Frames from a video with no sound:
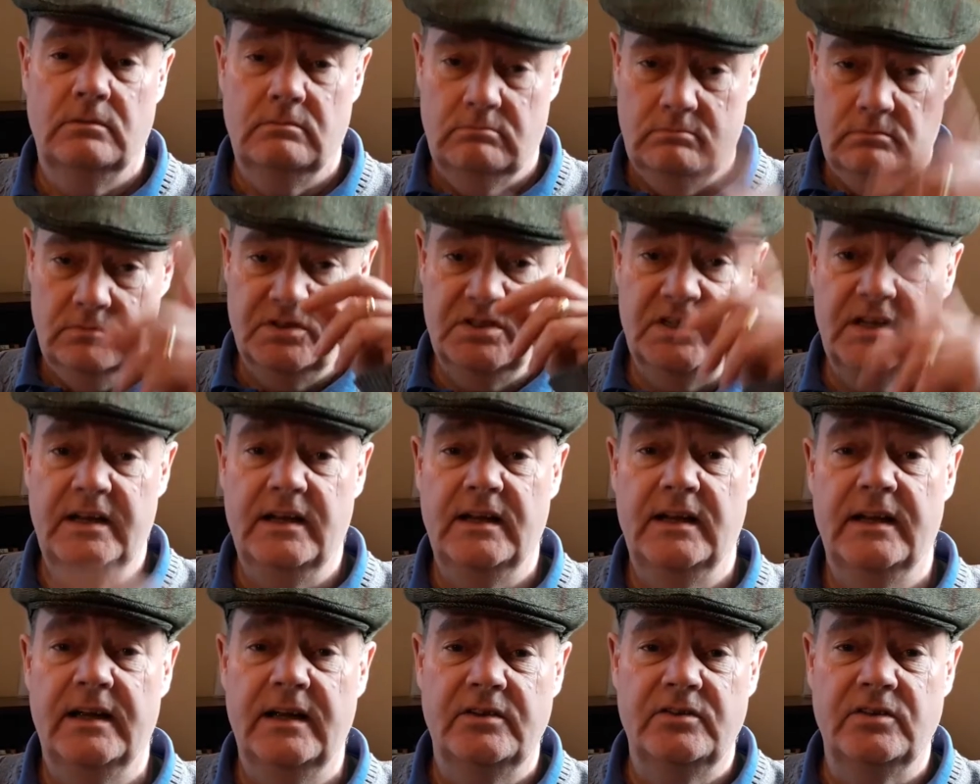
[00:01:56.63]
see you
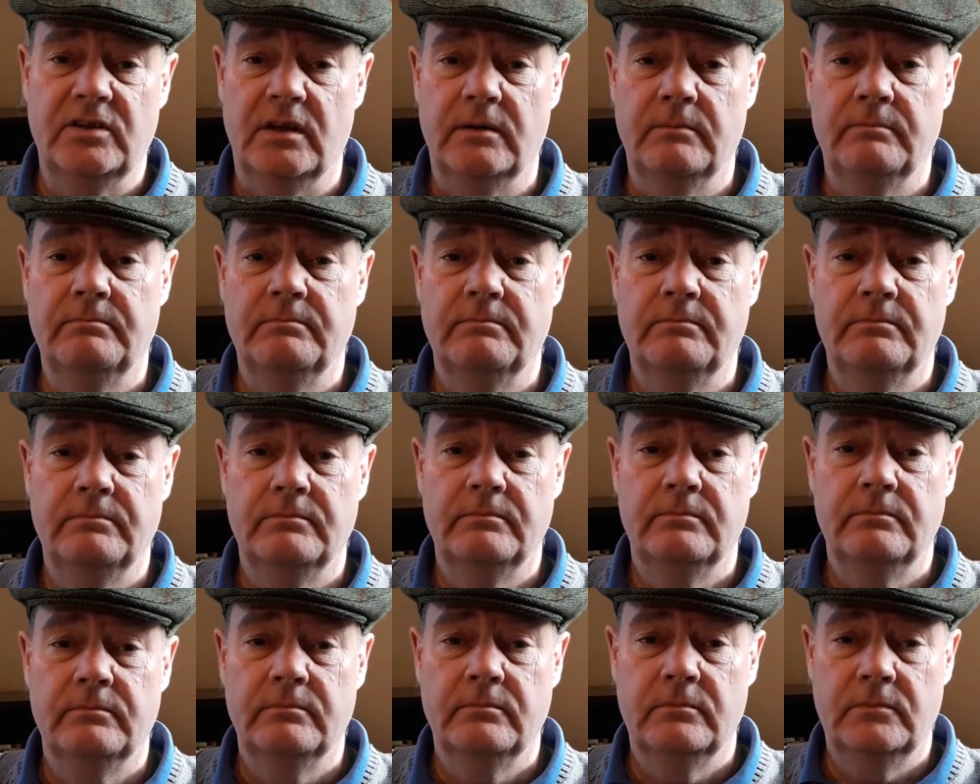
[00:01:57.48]
later.
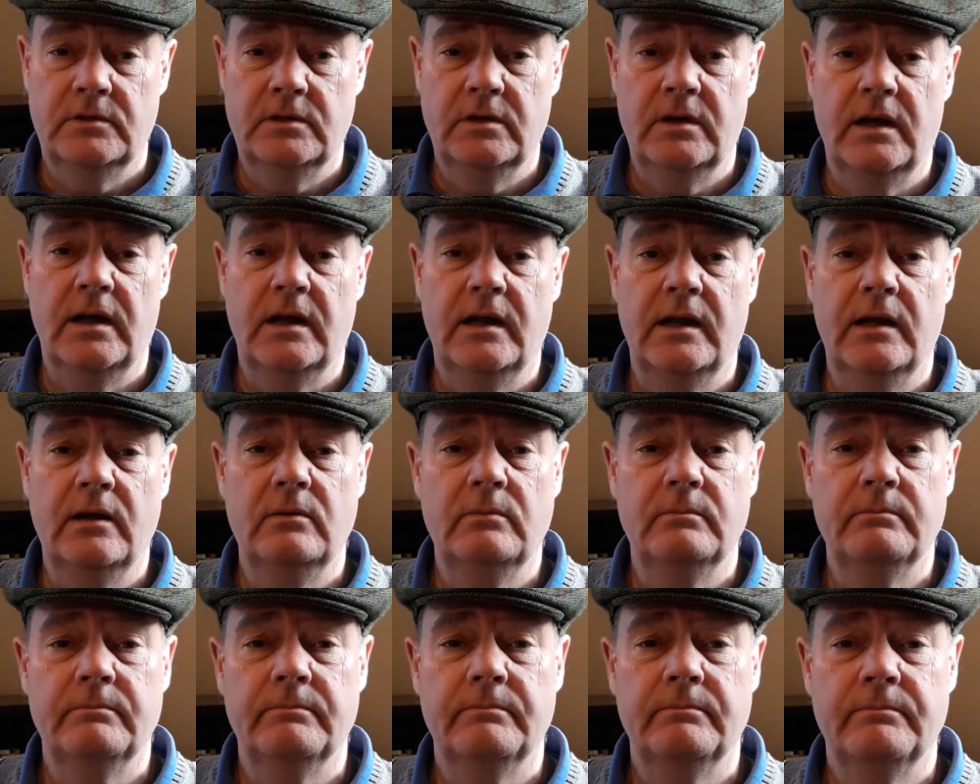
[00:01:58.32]
There are
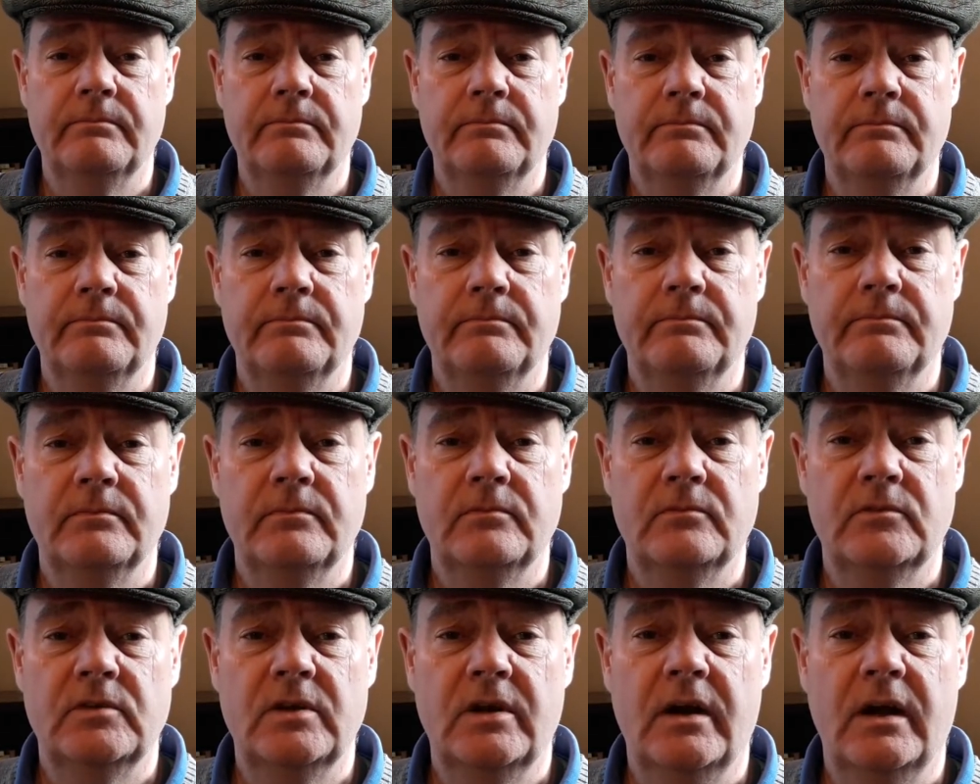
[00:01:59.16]
now.
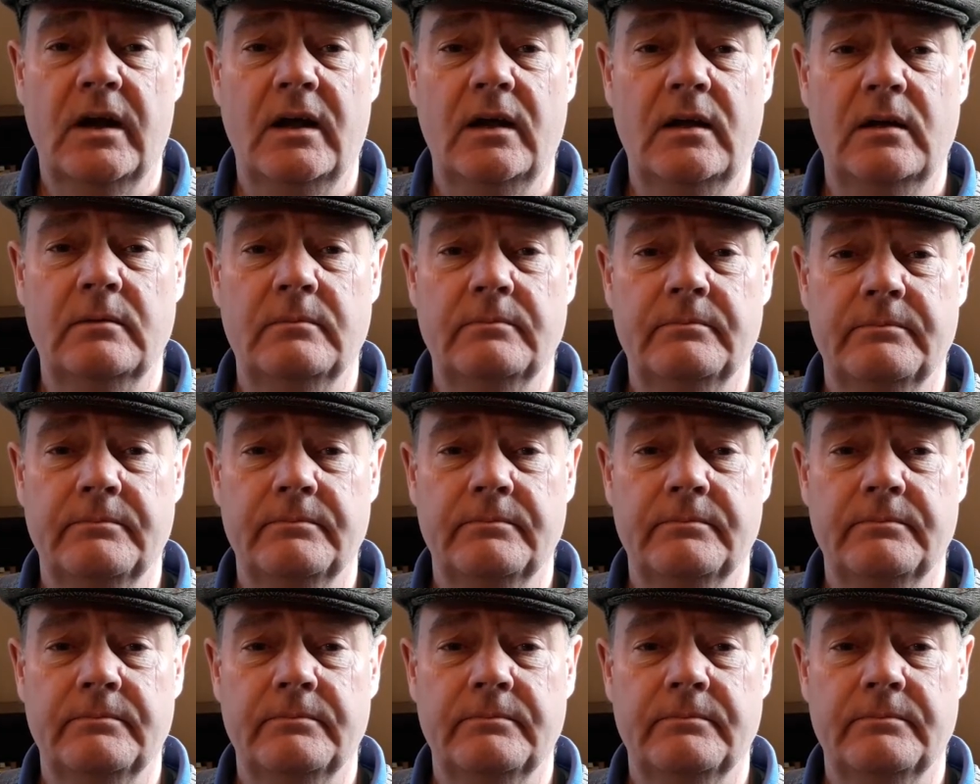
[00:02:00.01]
There are.